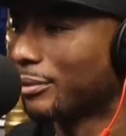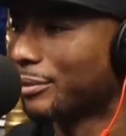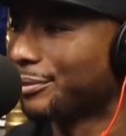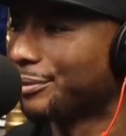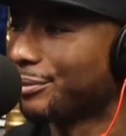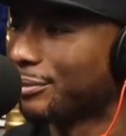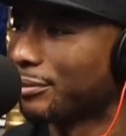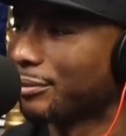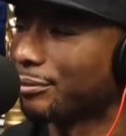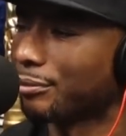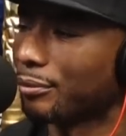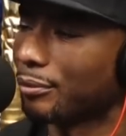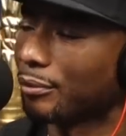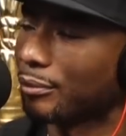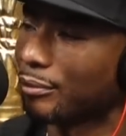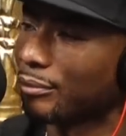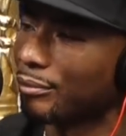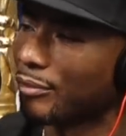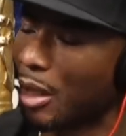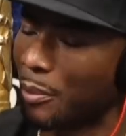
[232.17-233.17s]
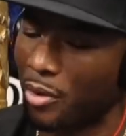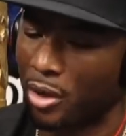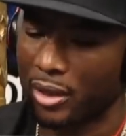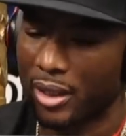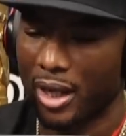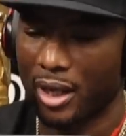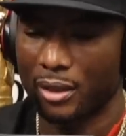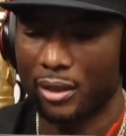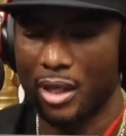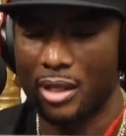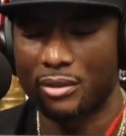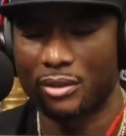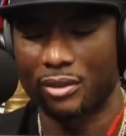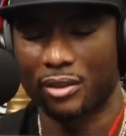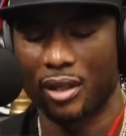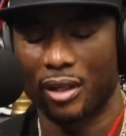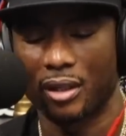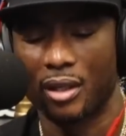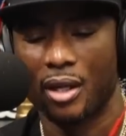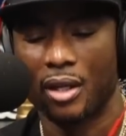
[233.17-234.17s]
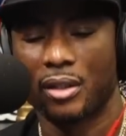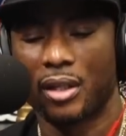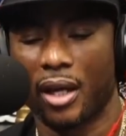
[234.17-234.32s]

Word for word: Yes. Come on now. Here's the thing.